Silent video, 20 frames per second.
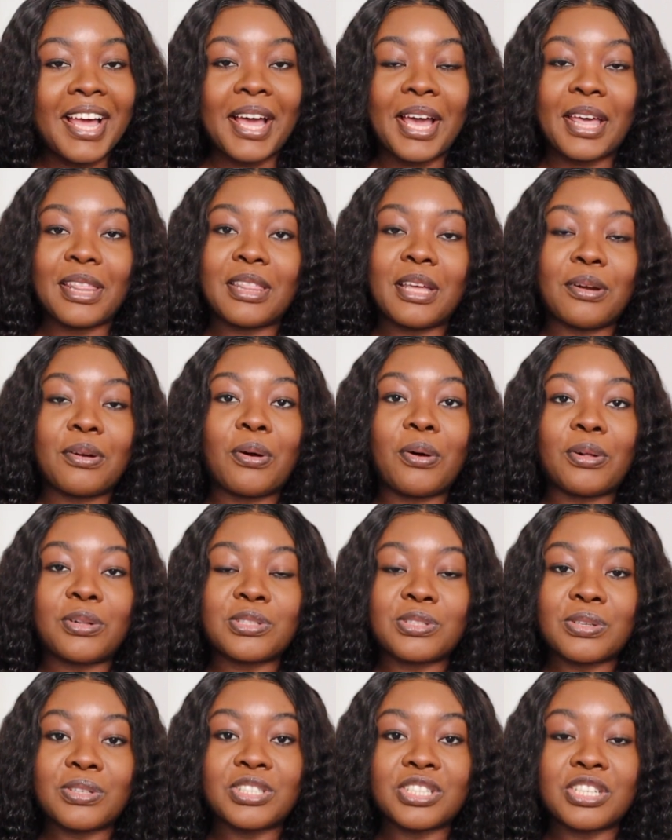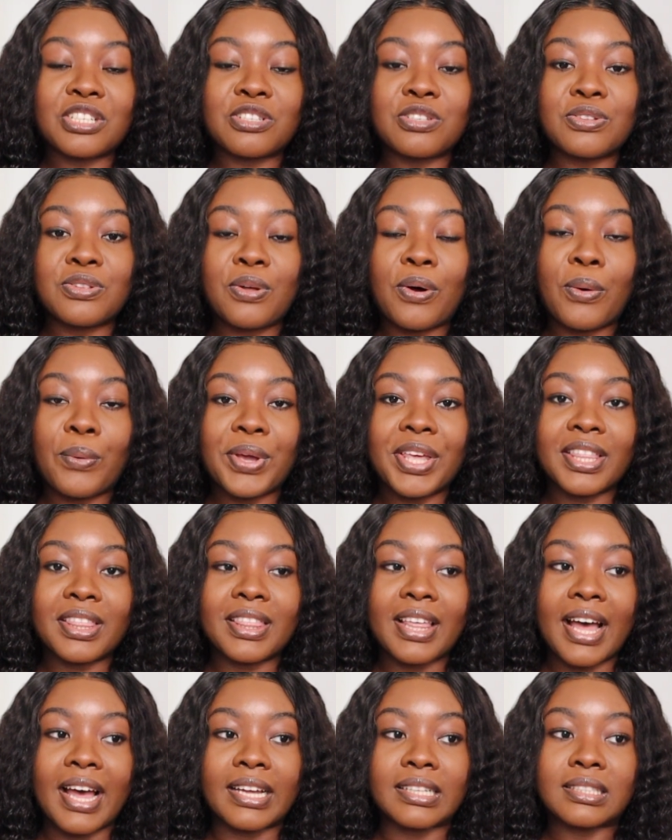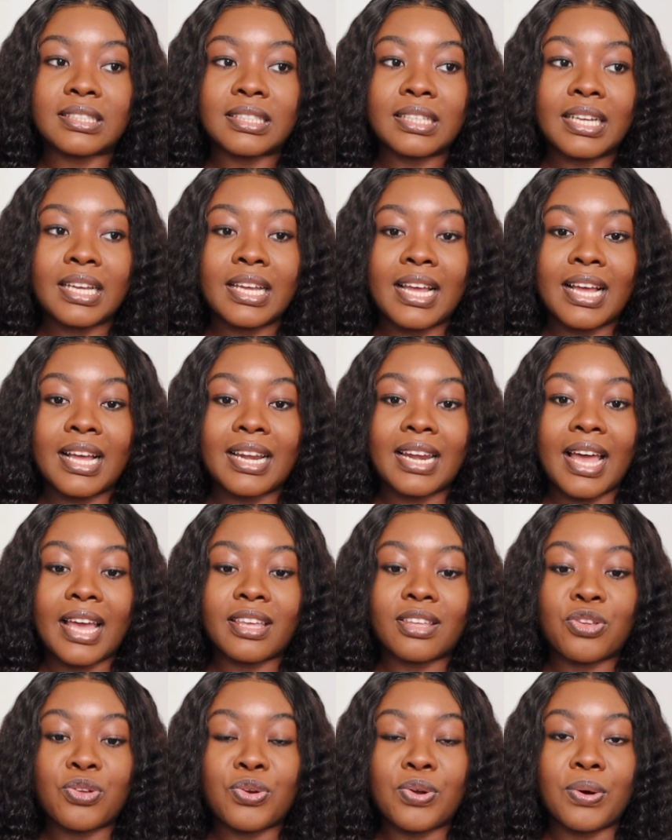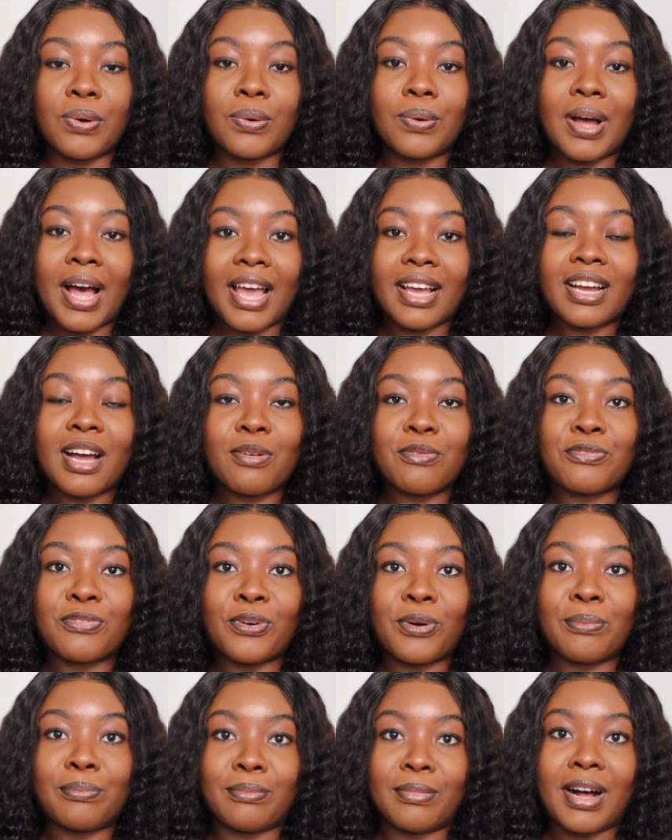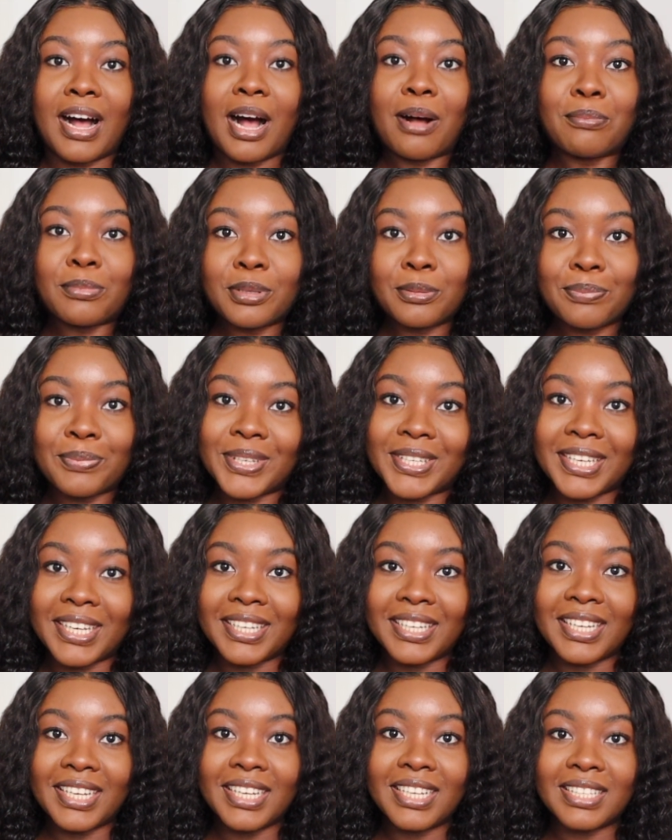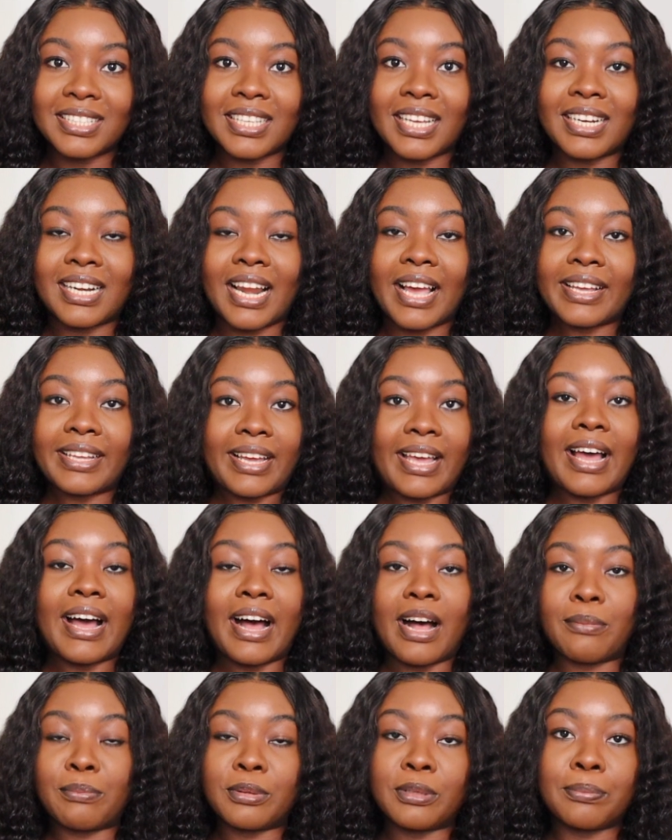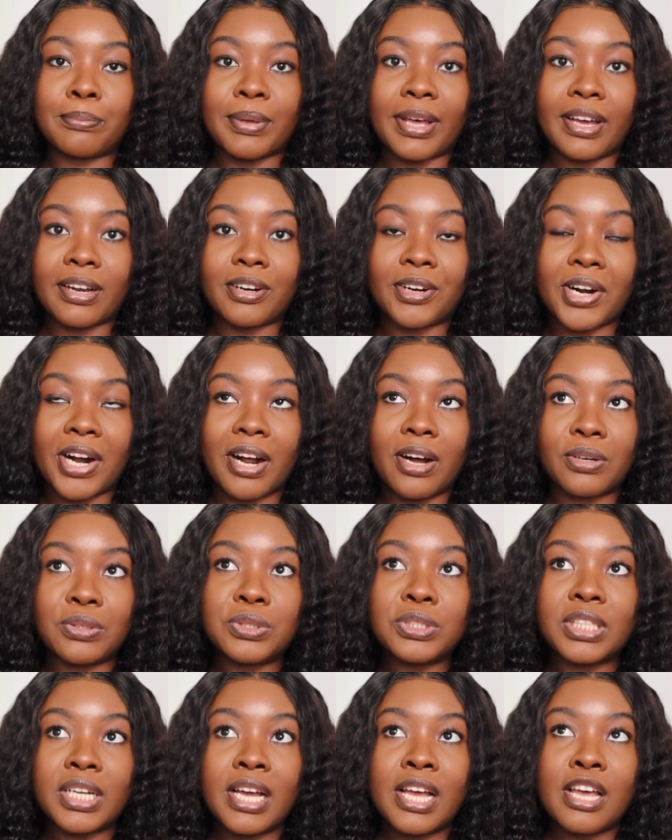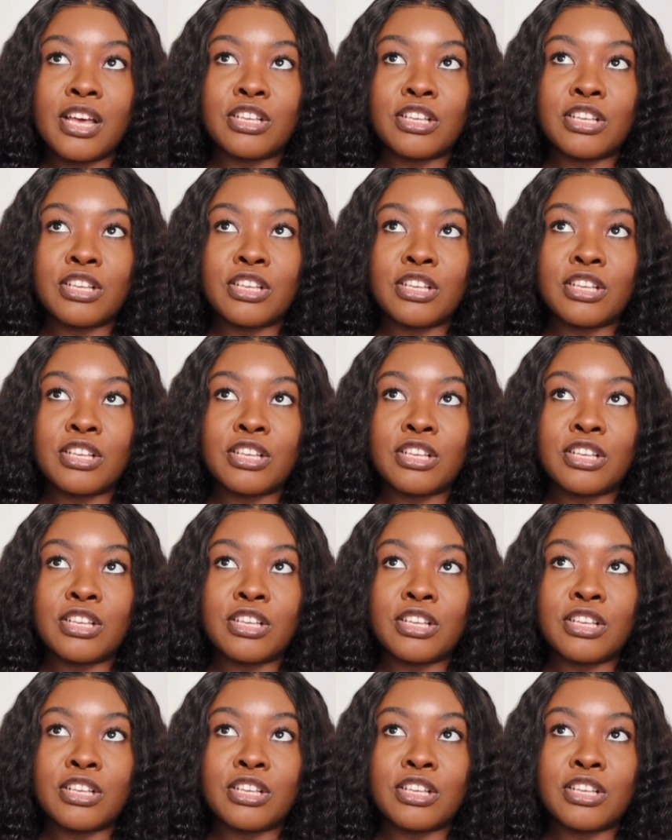And then also just knowing that, like, you know, I come from humble beginnings and like a humble background.